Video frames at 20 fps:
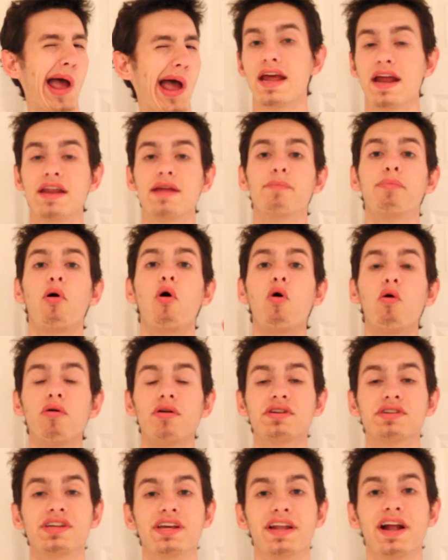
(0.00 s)
And he
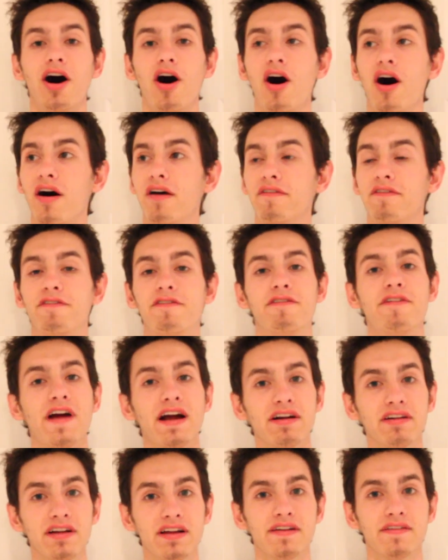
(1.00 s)
pulls it off
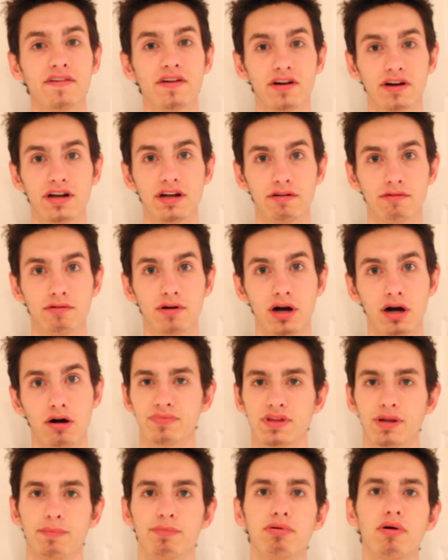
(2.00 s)
very, very
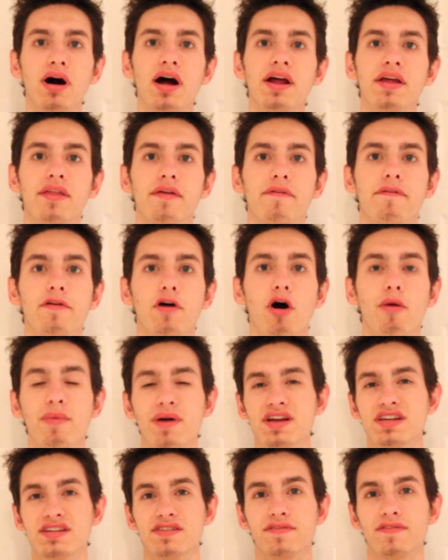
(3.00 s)
well. The plot of the film
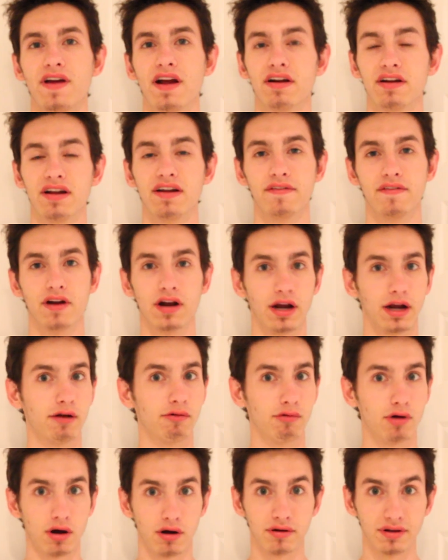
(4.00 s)
is very,
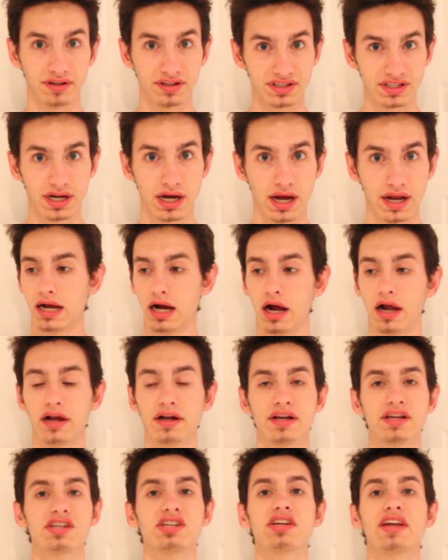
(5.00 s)
very well done.
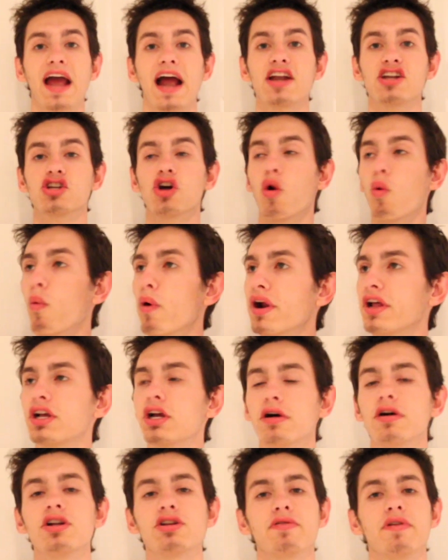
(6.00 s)
Honestly, I don't want to
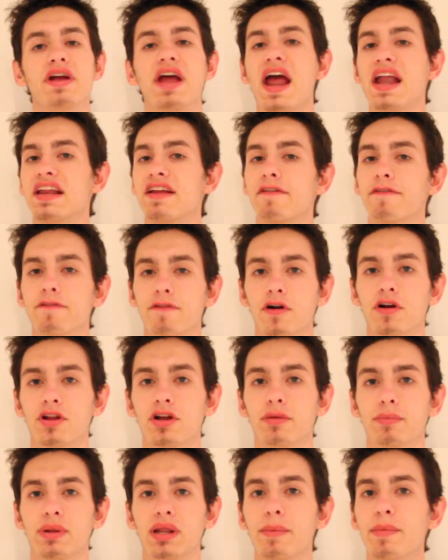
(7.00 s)
go into it any
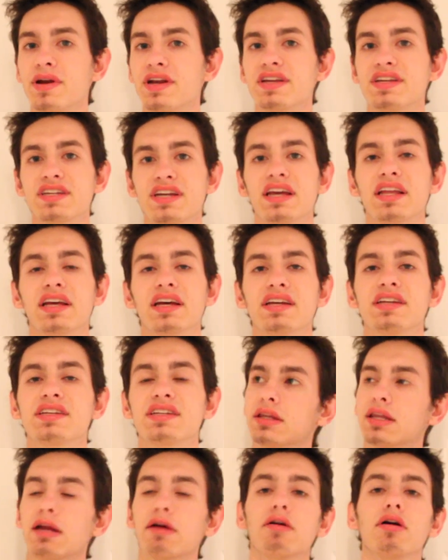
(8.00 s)
further, but let me just say
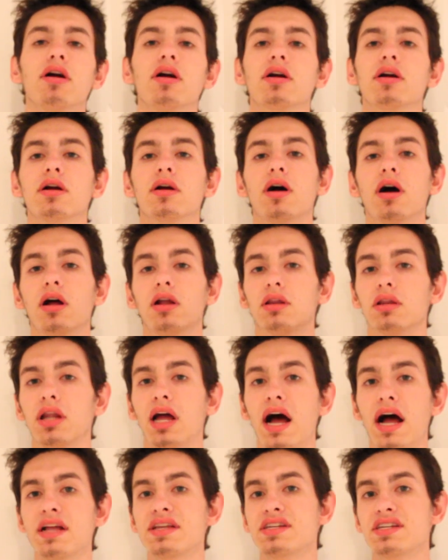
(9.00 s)
this. There are
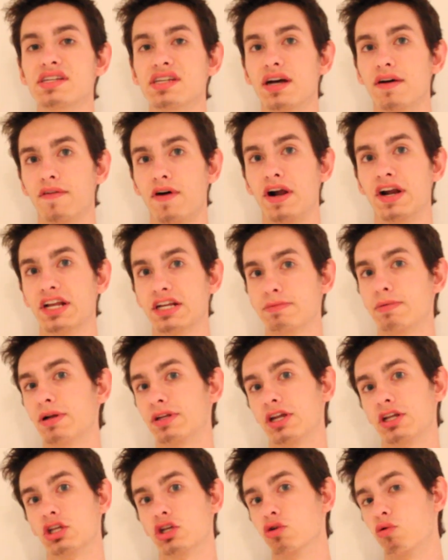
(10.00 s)
lots of
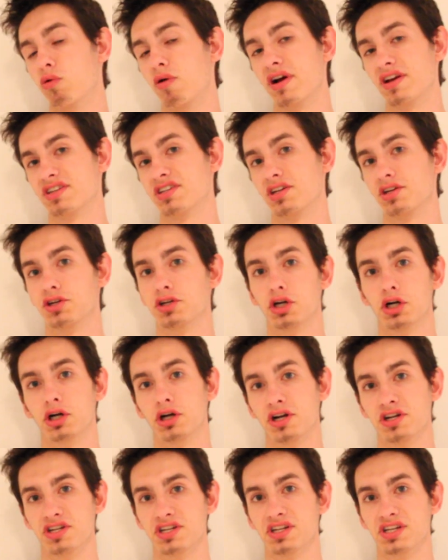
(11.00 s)
unexpected twists and
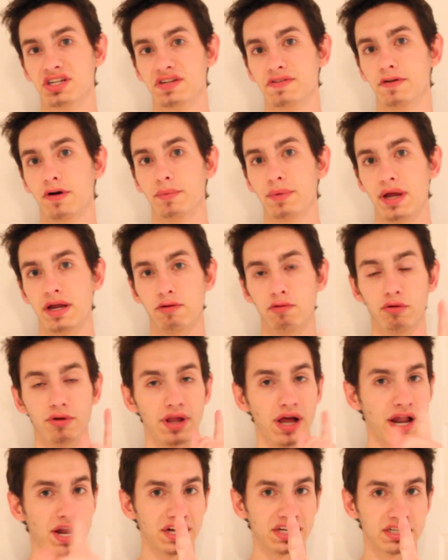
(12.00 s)
turns in this film that you will
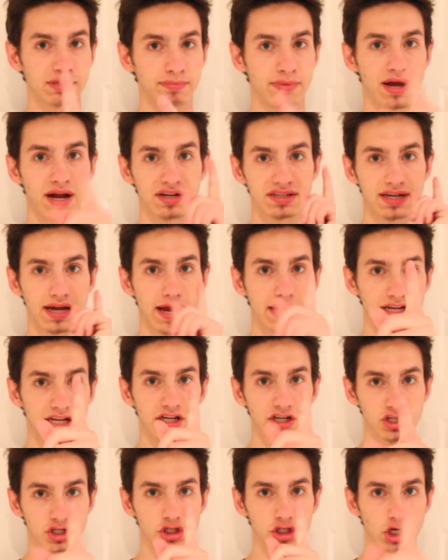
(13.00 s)
not expect, I
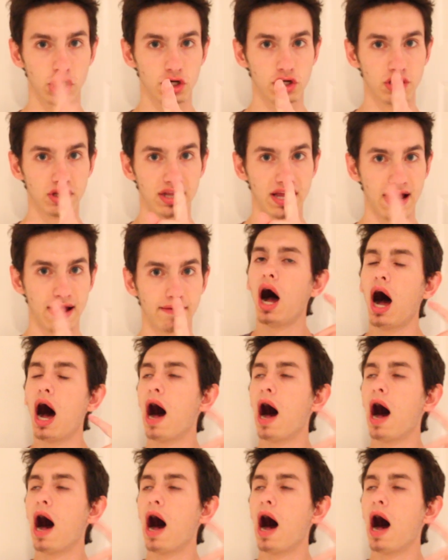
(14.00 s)
can assure you that.